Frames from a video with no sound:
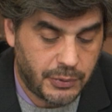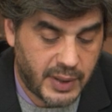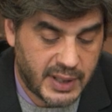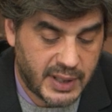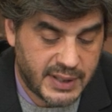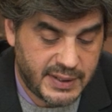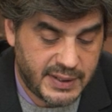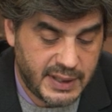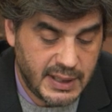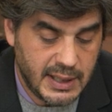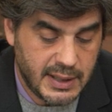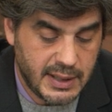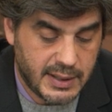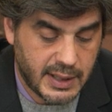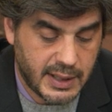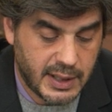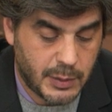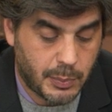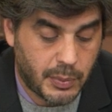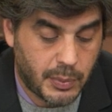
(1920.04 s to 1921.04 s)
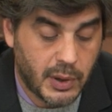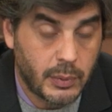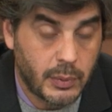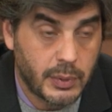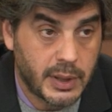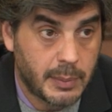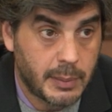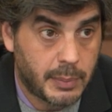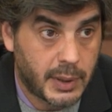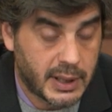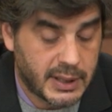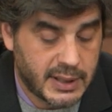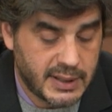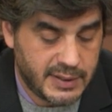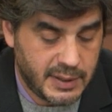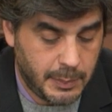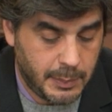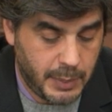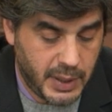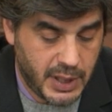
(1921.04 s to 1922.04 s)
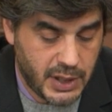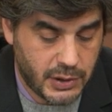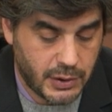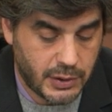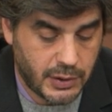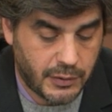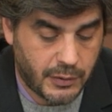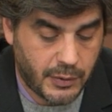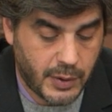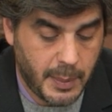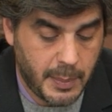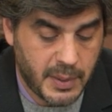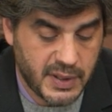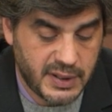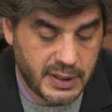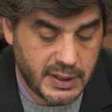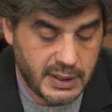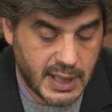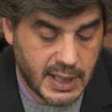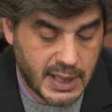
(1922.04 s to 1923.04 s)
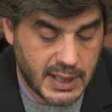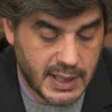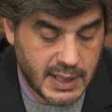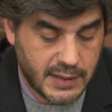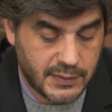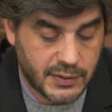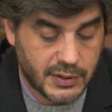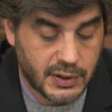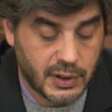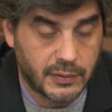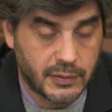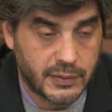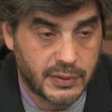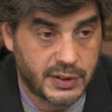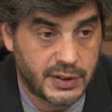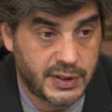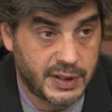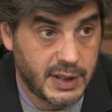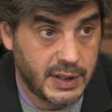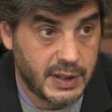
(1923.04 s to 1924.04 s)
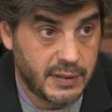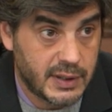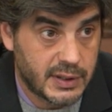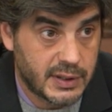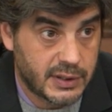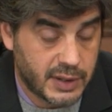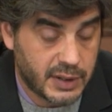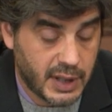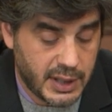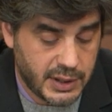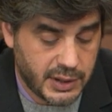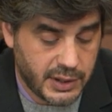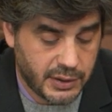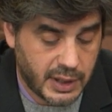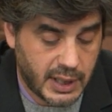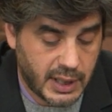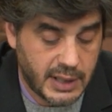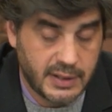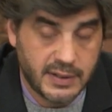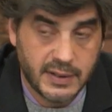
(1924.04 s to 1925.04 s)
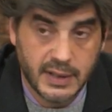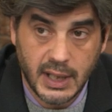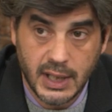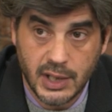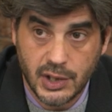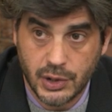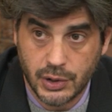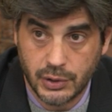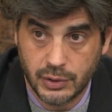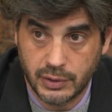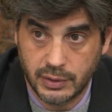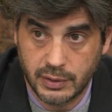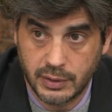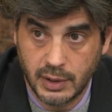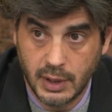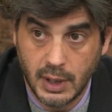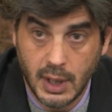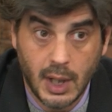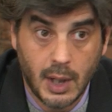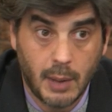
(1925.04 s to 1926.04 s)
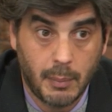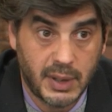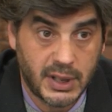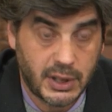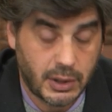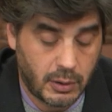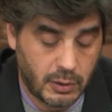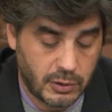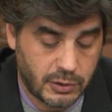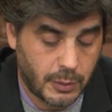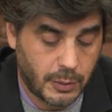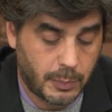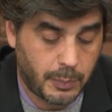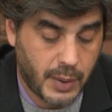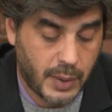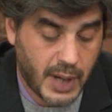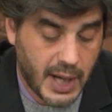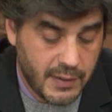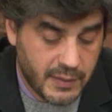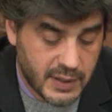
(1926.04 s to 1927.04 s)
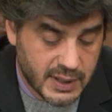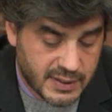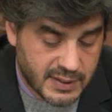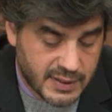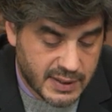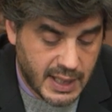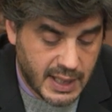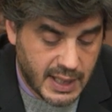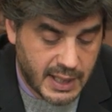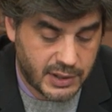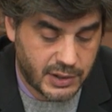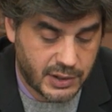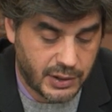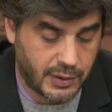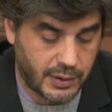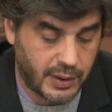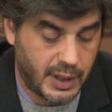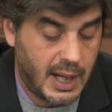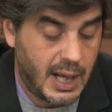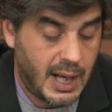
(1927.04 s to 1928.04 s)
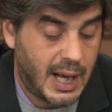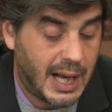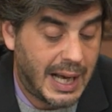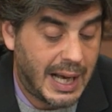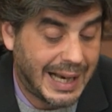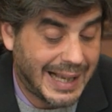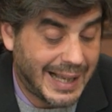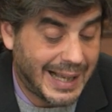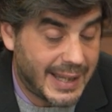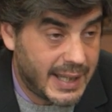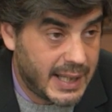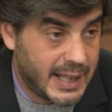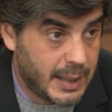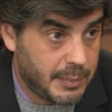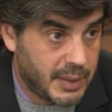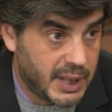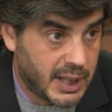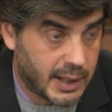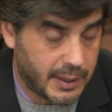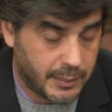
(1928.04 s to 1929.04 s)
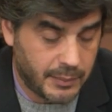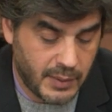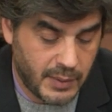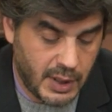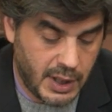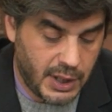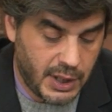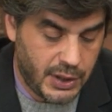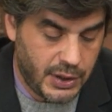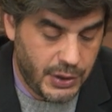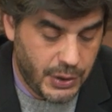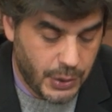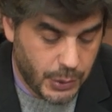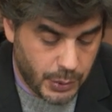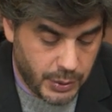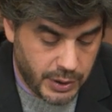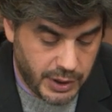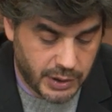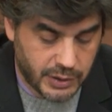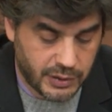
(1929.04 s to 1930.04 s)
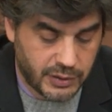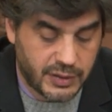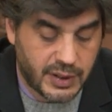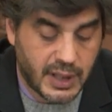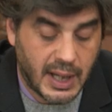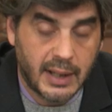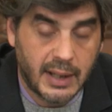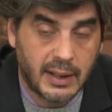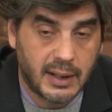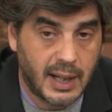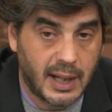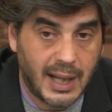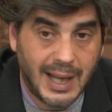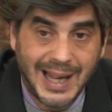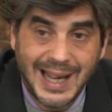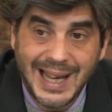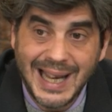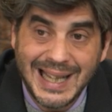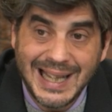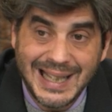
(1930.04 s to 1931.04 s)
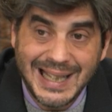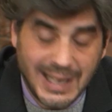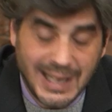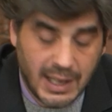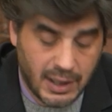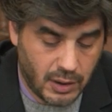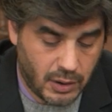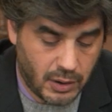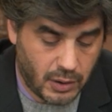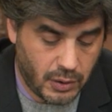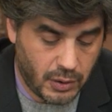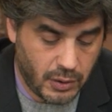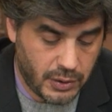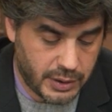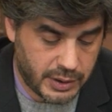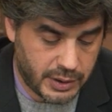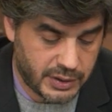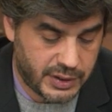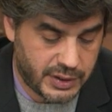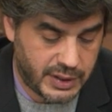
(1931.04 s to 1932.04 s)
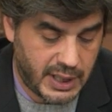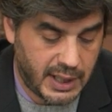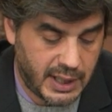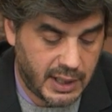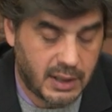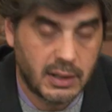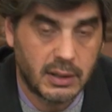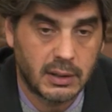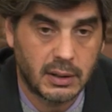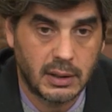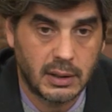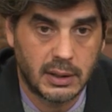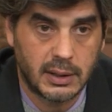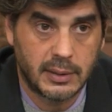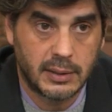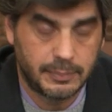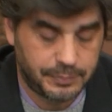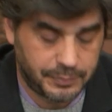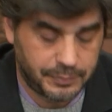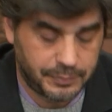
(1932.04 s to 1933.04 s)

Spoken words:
facilitate broader participation of representatives of civil society organizations, but also private sector, academia, unions, and any other stakeholder,